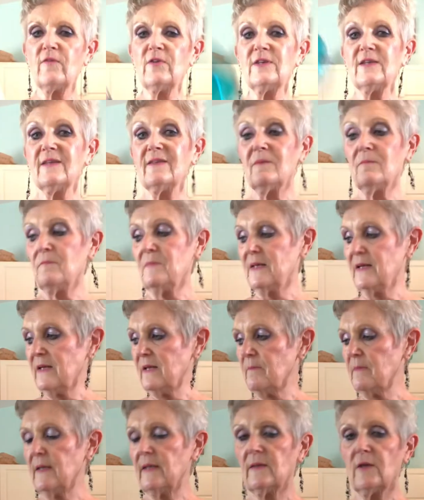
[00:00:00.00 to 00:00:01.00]
you did the mini
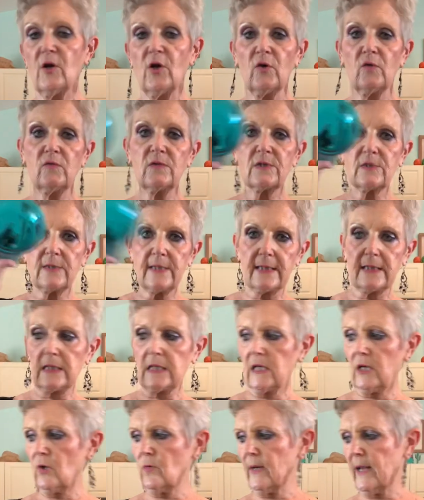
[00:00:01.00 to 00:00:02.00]
meatloaf, so take the
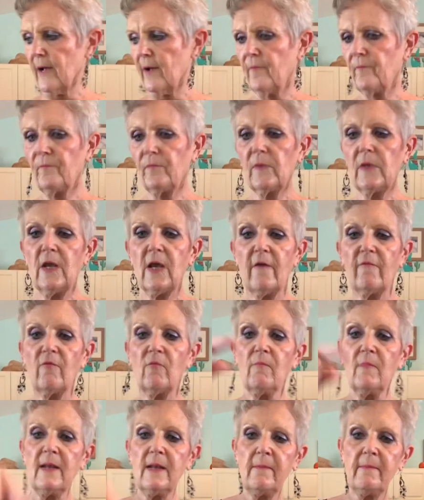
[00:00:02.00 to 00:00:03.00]
cone out, you have your
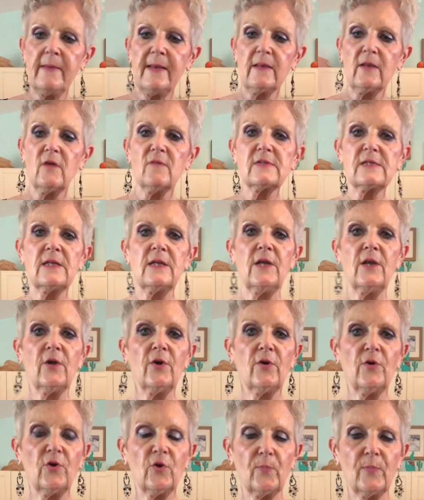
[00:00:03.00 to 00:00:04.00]
mini meatloaves in here
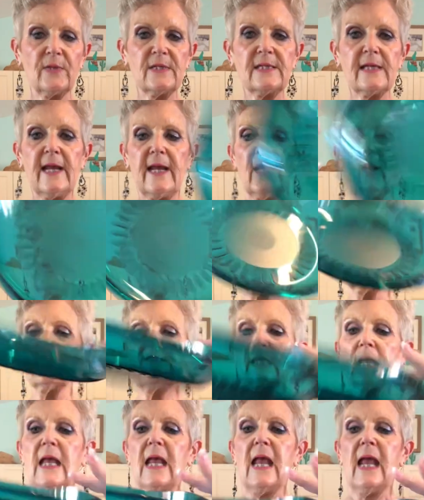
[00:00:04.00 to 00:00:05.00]
and your potatoes,
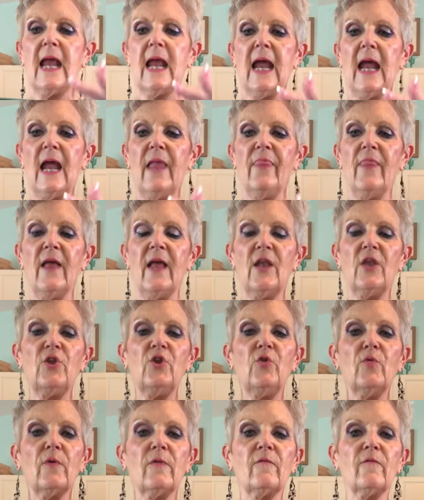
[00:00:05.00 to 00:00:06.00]
And
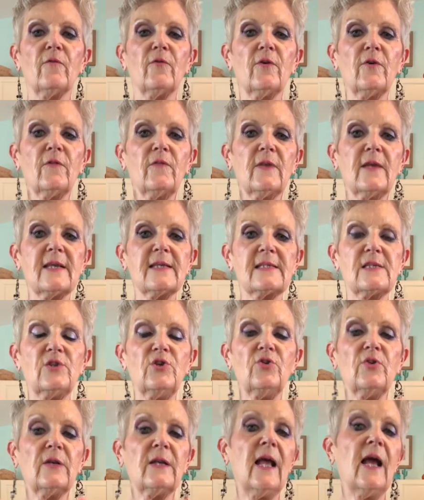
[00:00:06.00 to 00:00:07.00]
then you invert this and
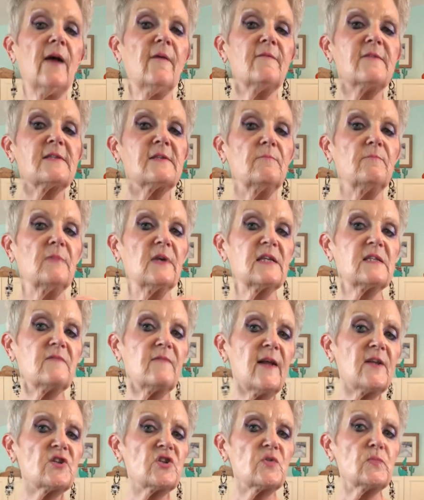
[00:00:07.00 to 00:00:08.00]
you can have some mixed
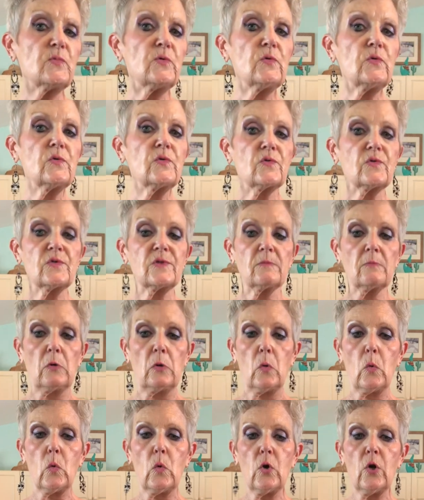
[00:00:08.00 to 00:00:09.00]
vegetables or some
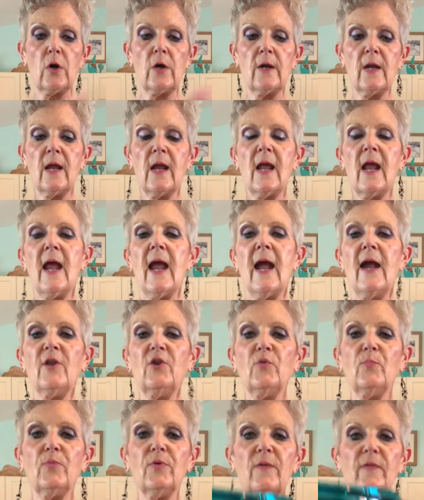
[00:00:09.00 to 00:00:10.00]
corn, and
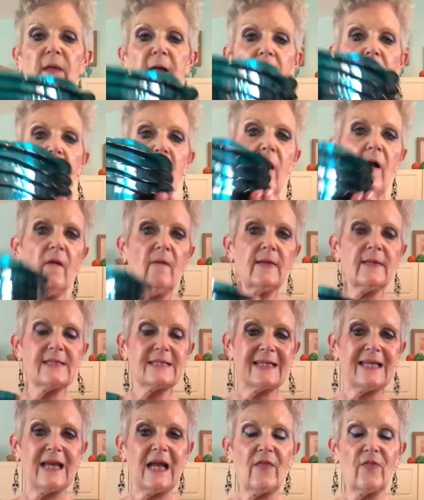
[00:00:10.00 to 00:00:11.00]
you put that all in
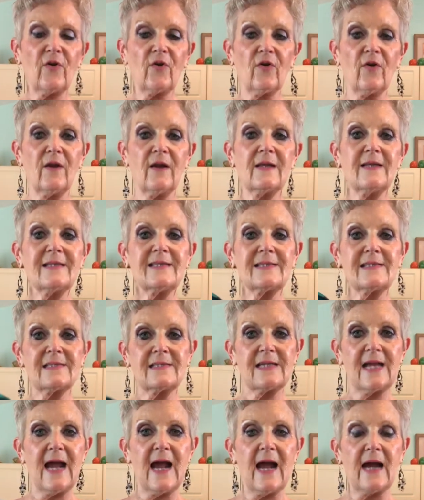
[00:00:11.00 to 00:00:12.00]
together,
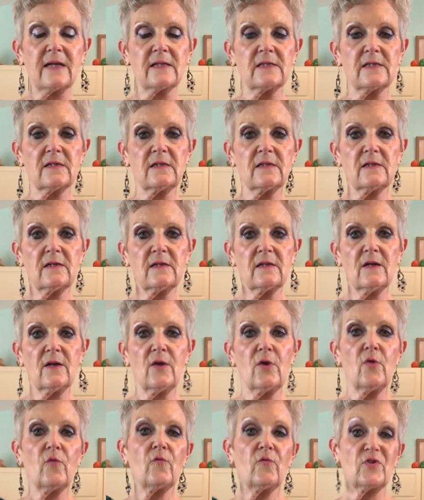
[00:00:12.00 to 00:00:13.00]
stacked
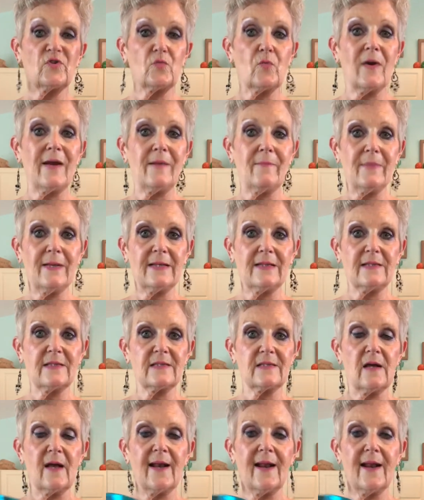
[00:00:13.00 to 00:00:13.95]
for 20 minutes on